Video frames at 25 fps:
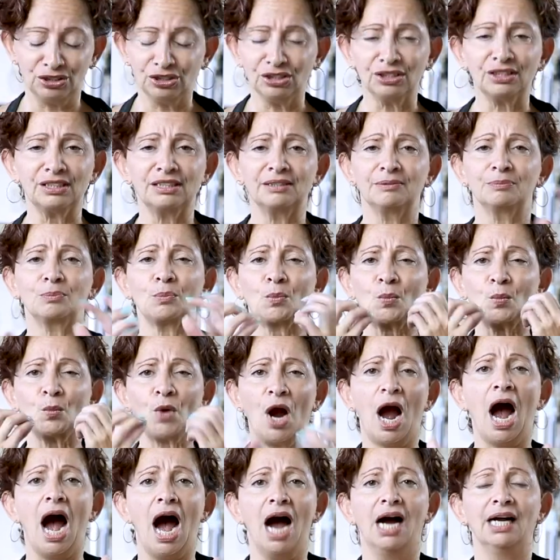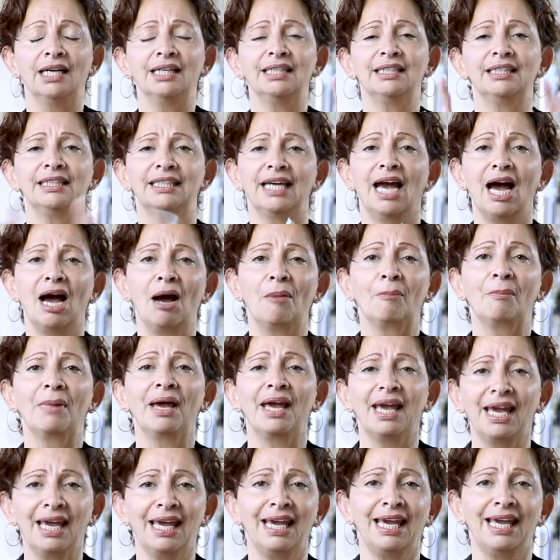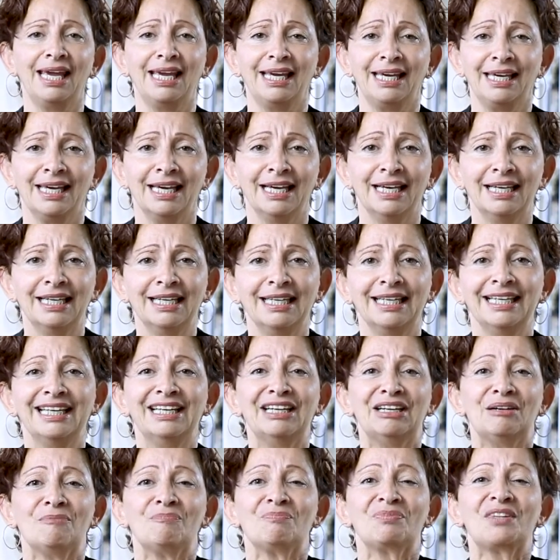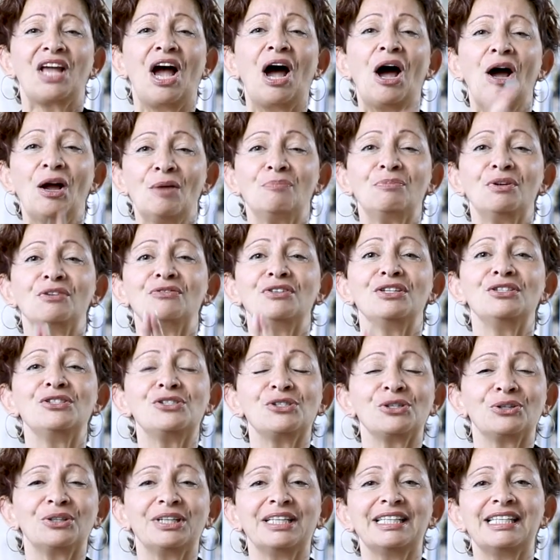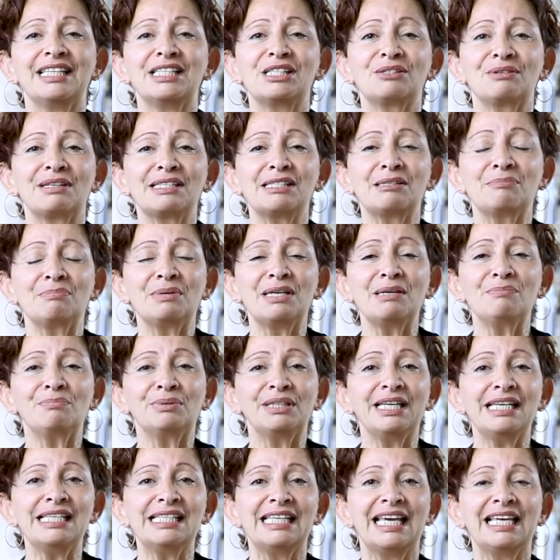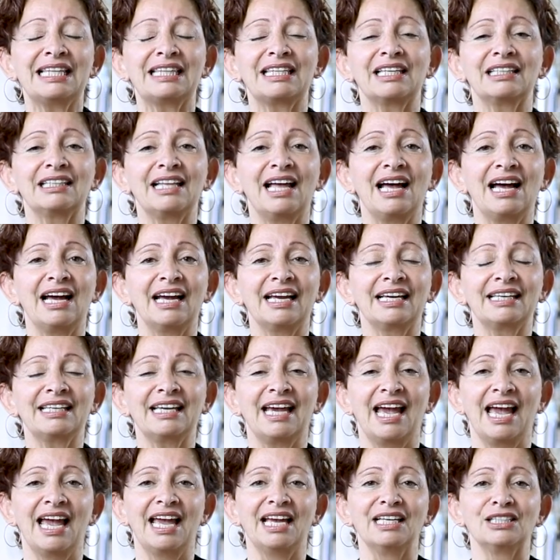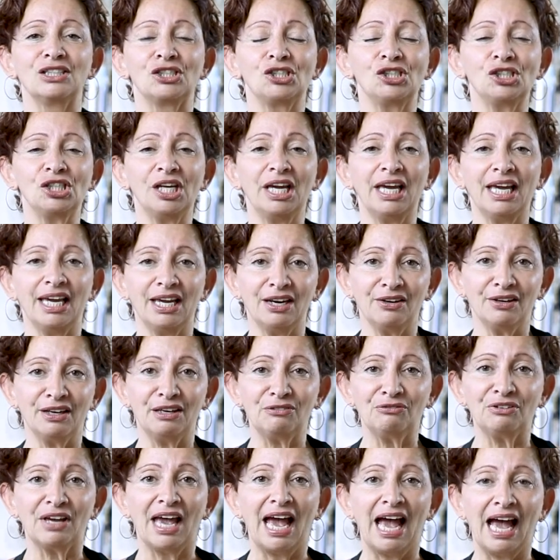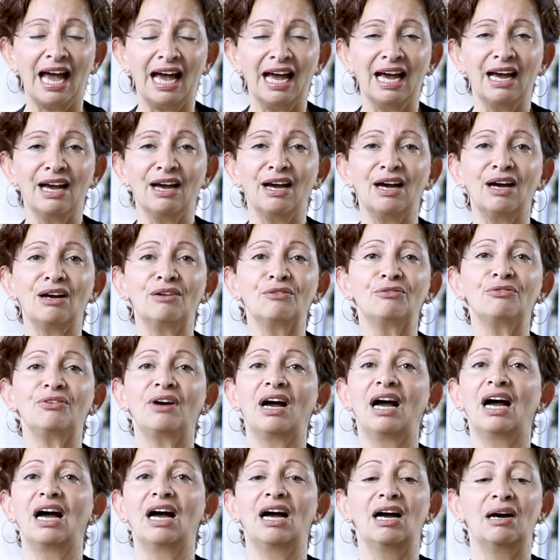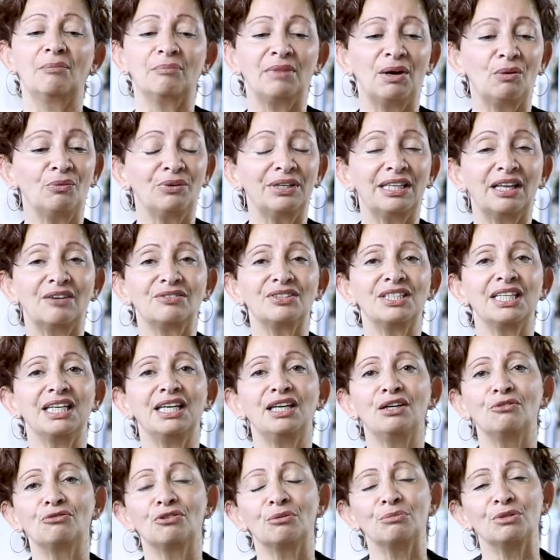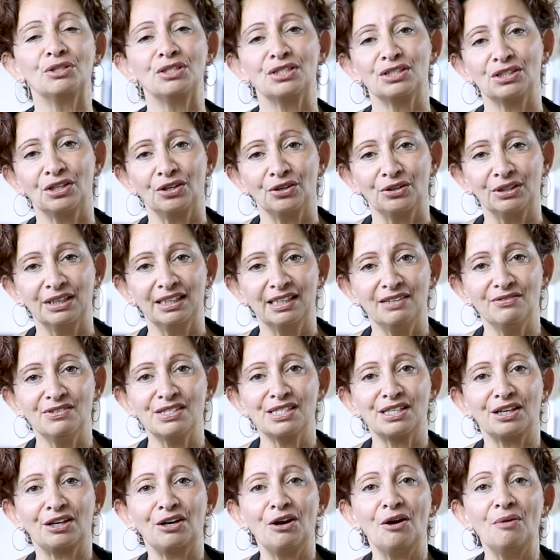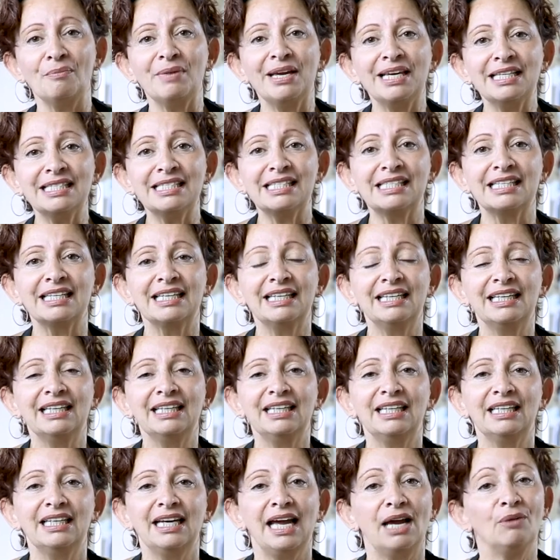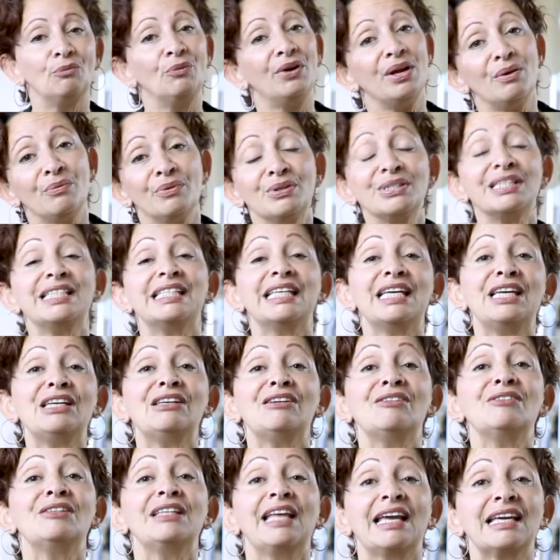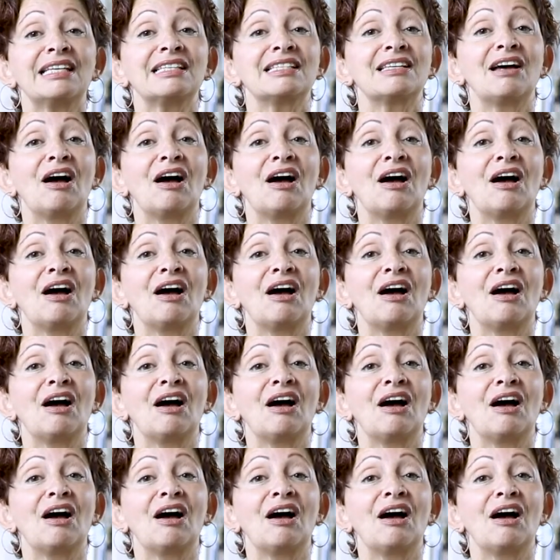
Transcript: just yummy. I hope you've enjoyed this recipe. Please hit the like and share if you have, and we love to hear from you, so leave us a comment and we will see you next